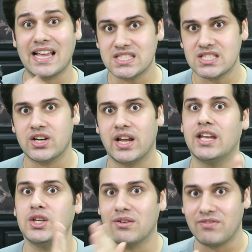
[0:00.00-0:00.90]
cancer
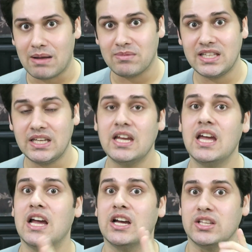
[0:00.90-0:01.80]
in your family,
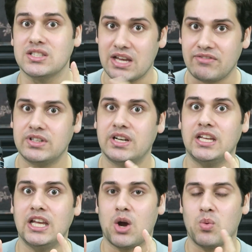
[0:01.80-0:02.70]
definitely